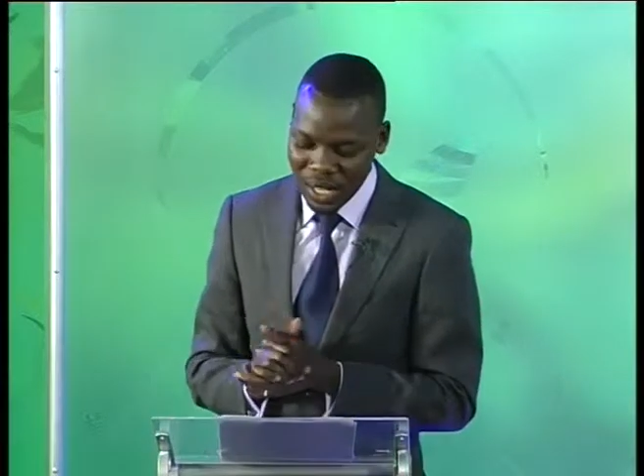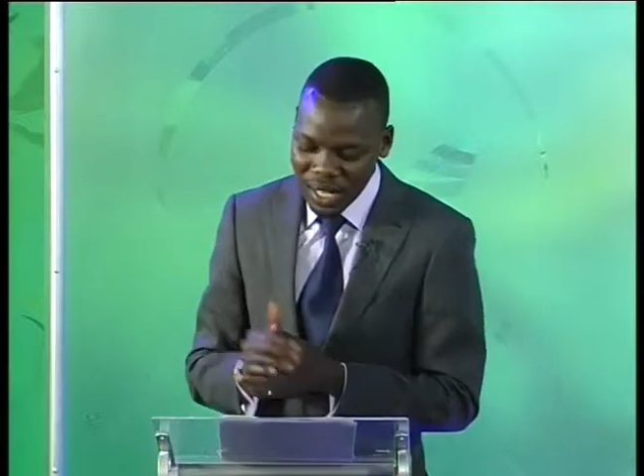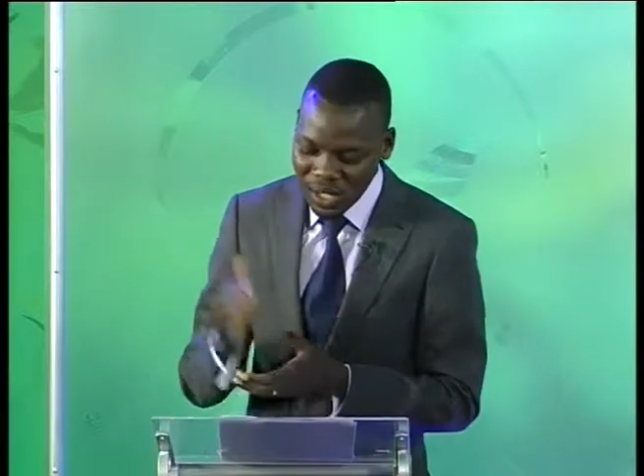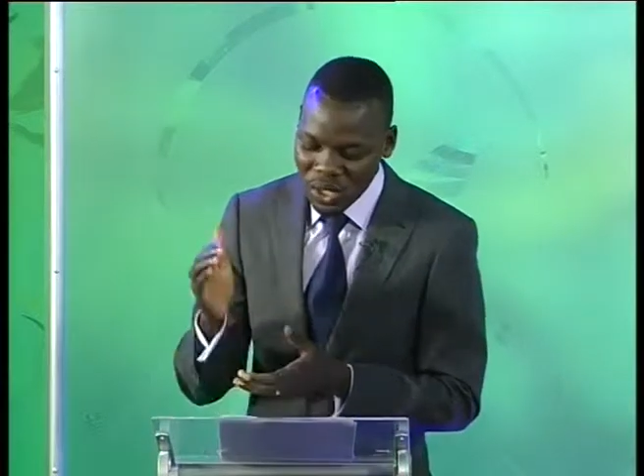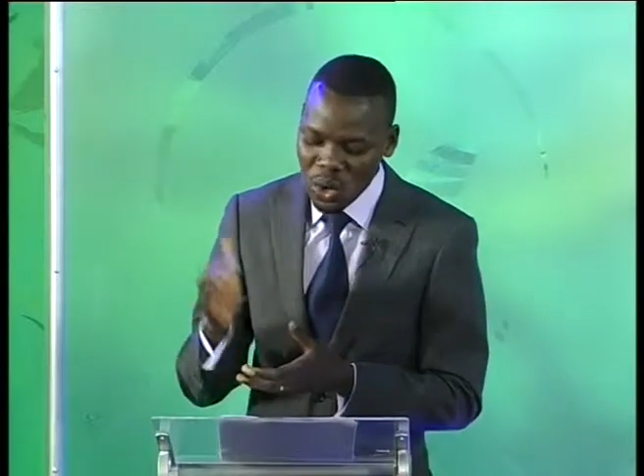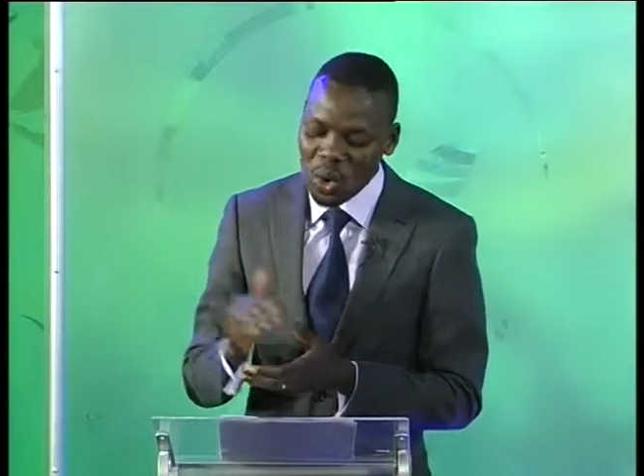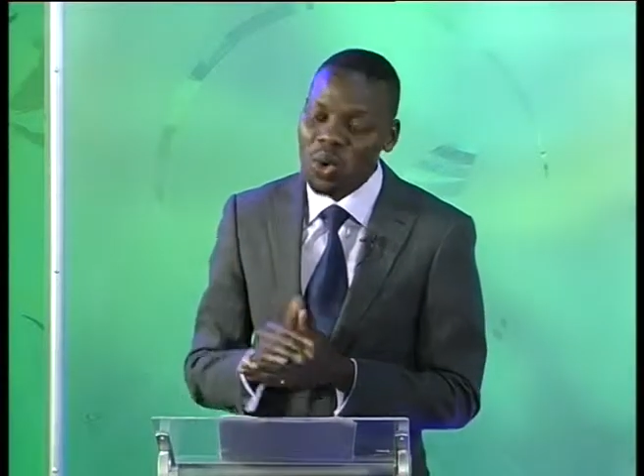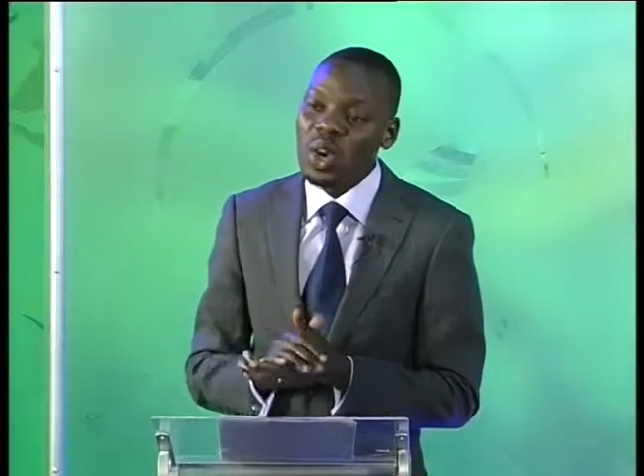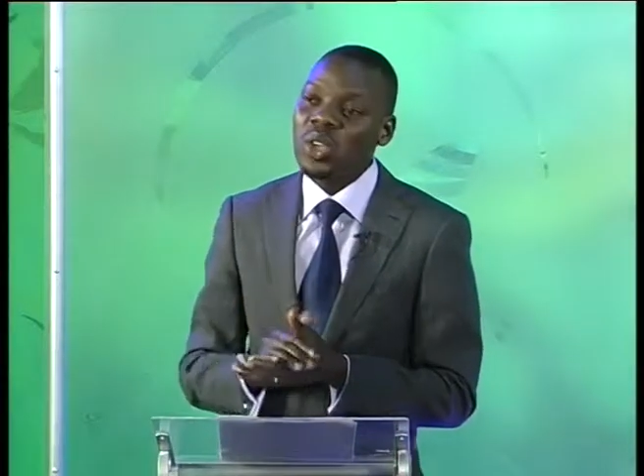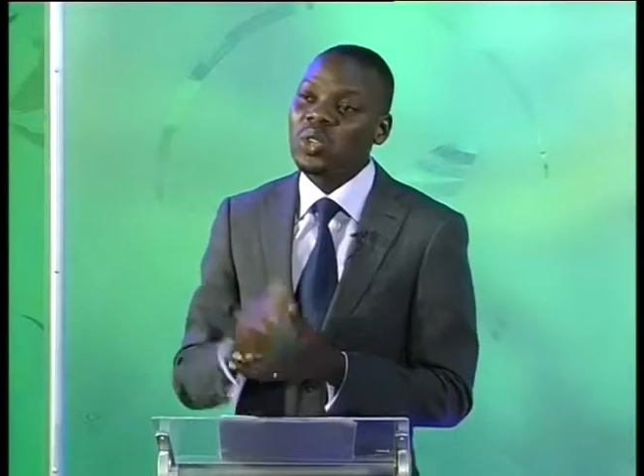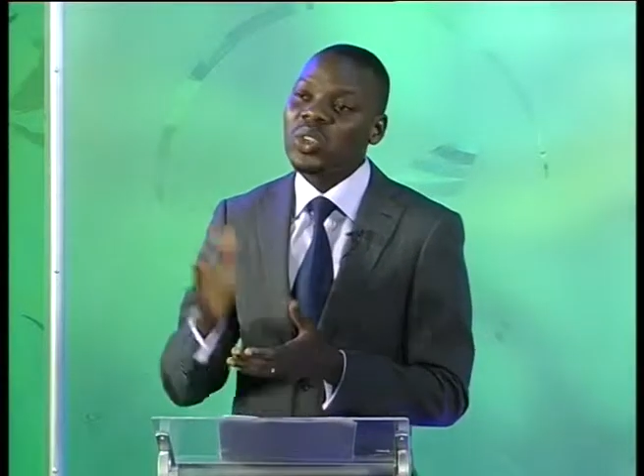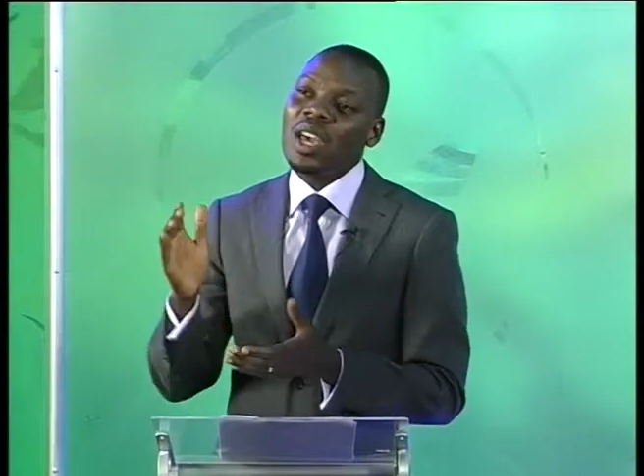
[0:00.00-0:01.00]
Let's go
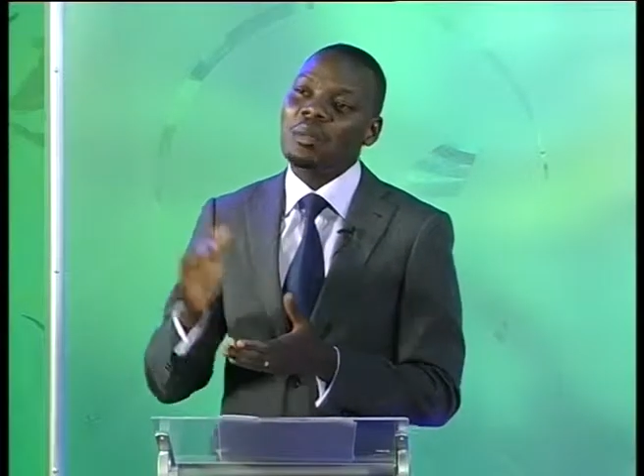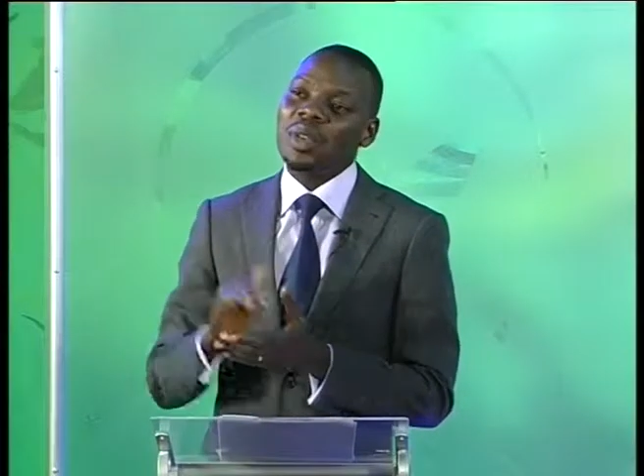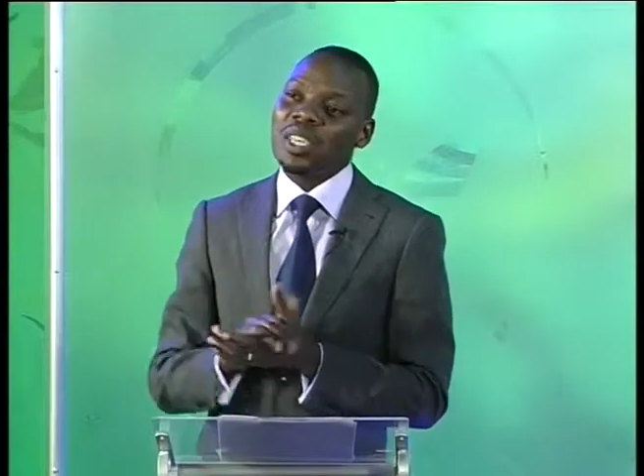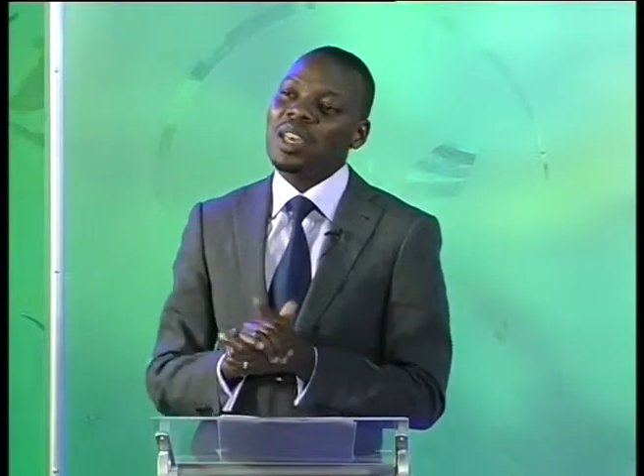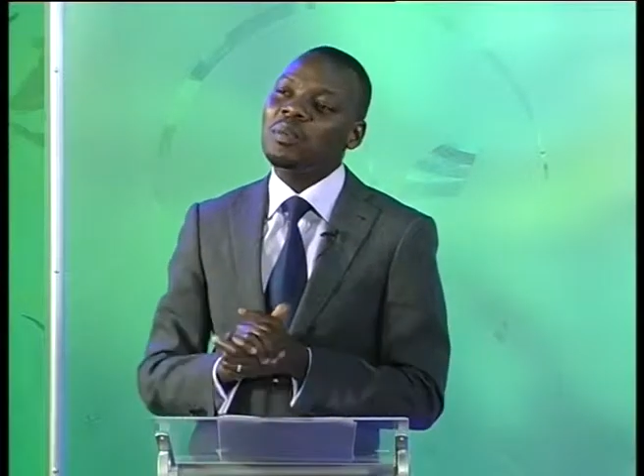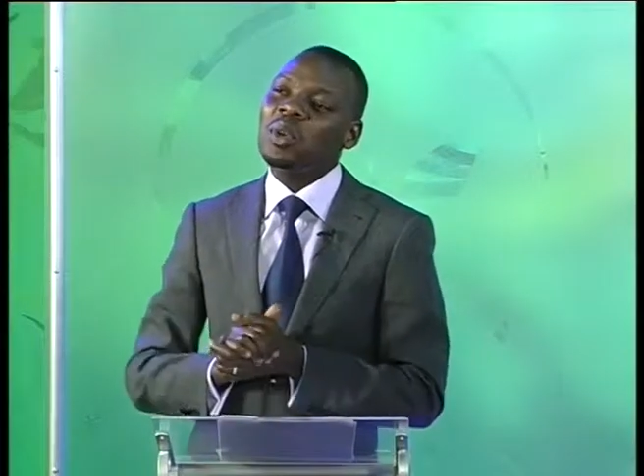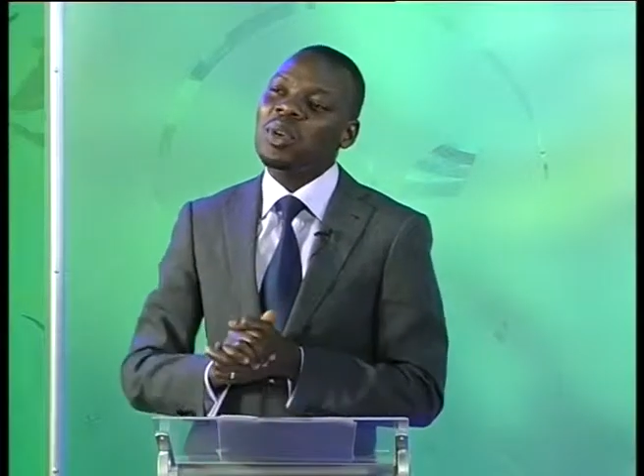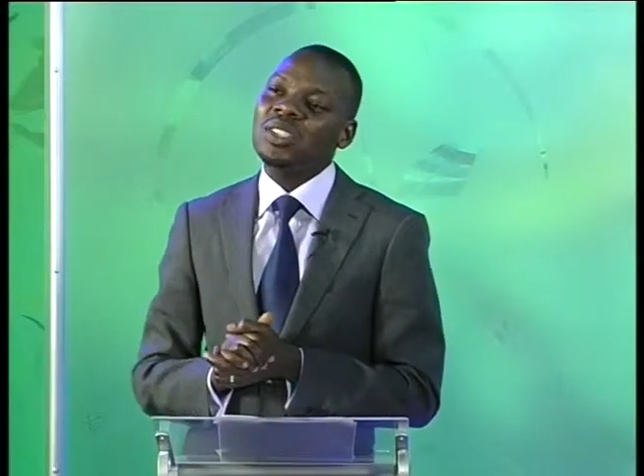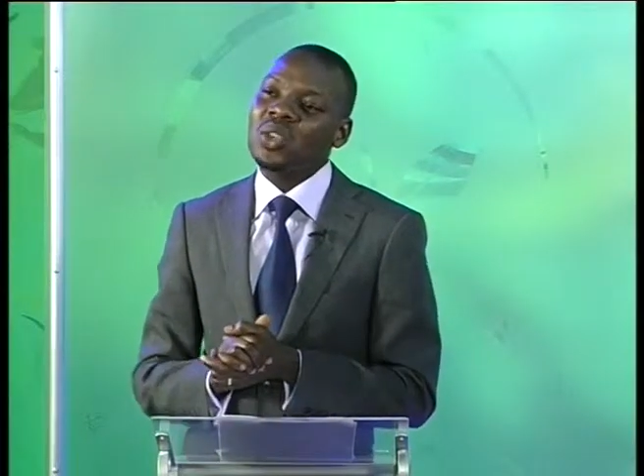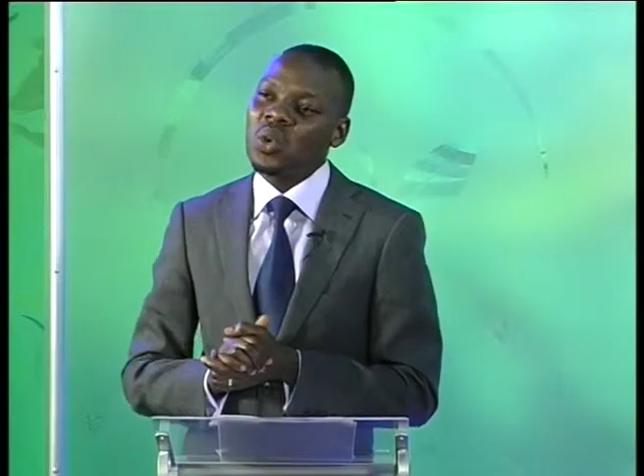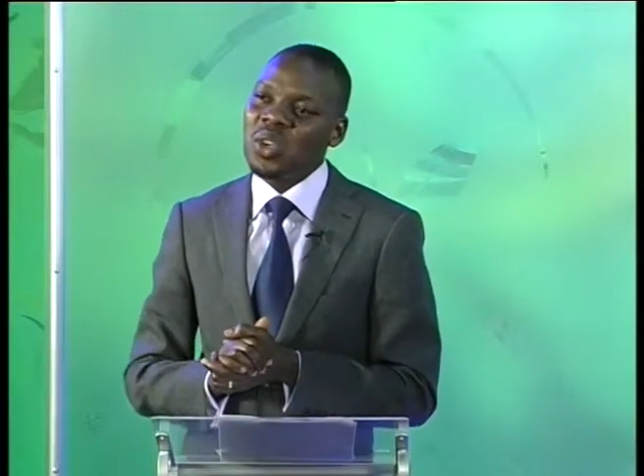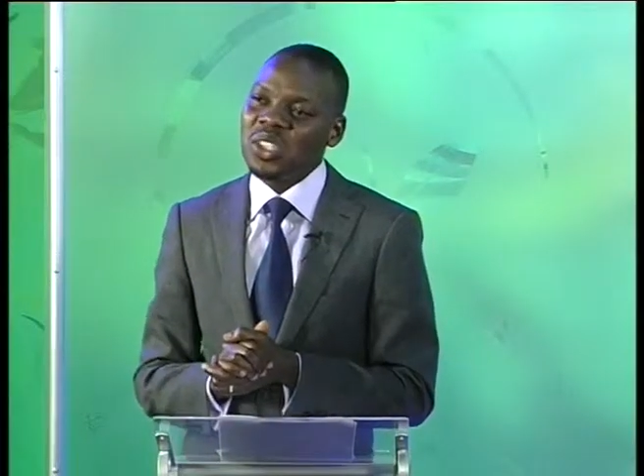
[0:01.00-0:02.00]
to Yapi. Yapi, what's
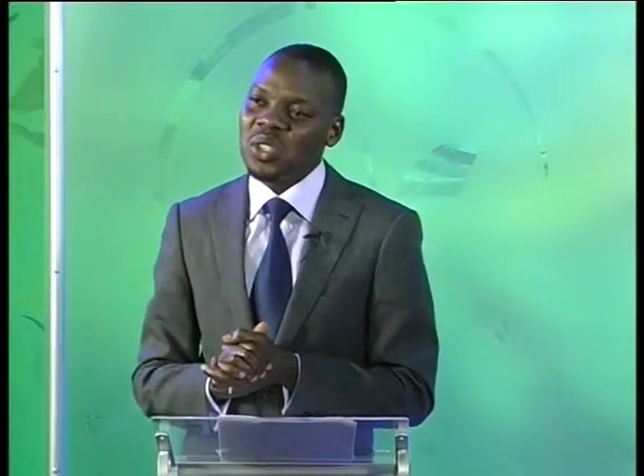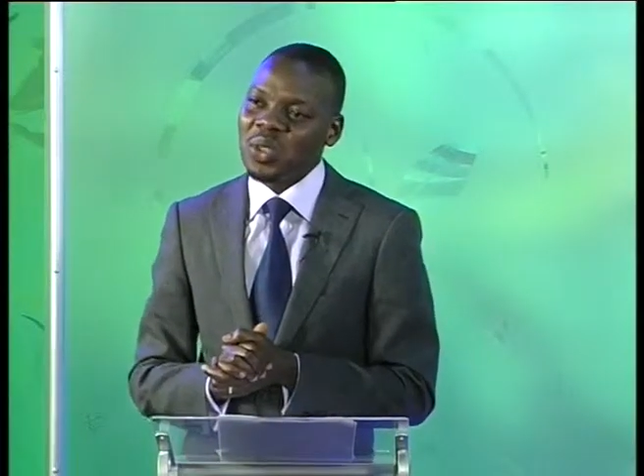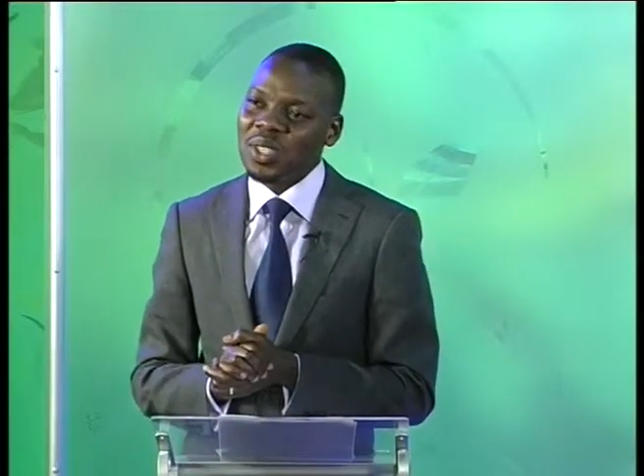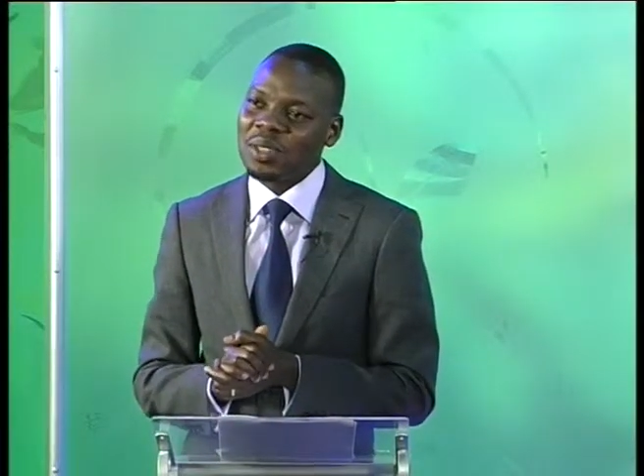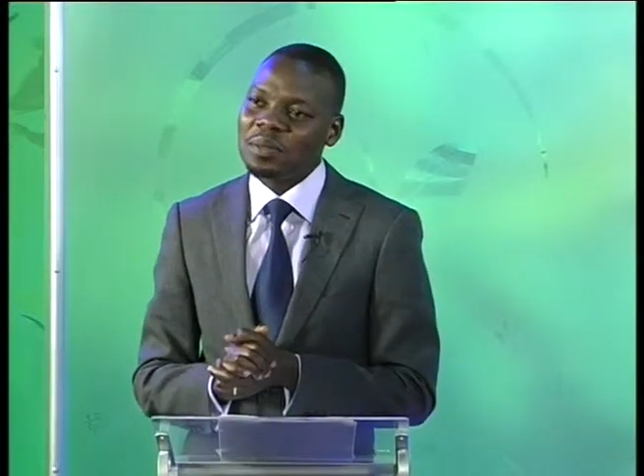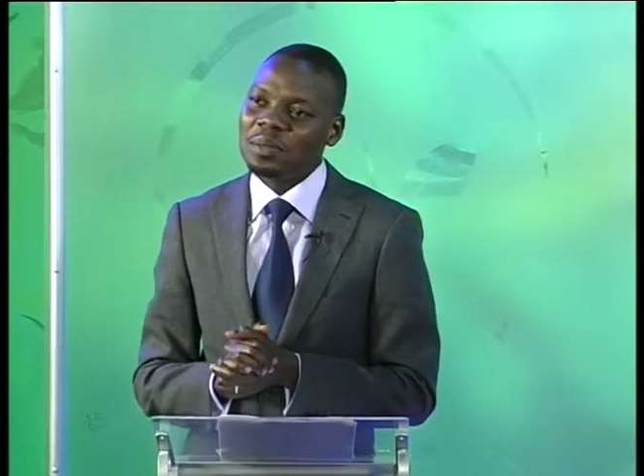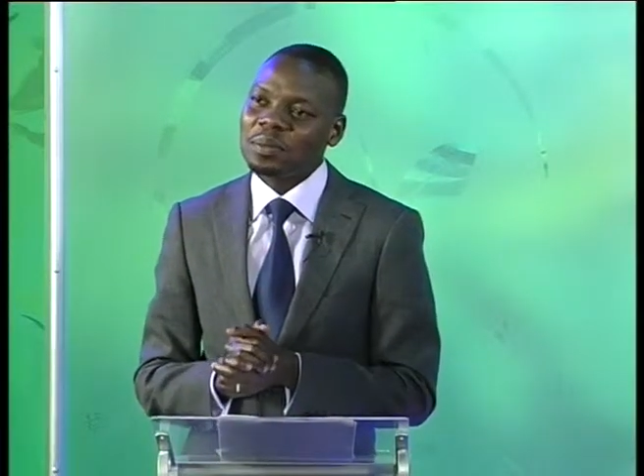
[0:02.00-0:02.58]
your question?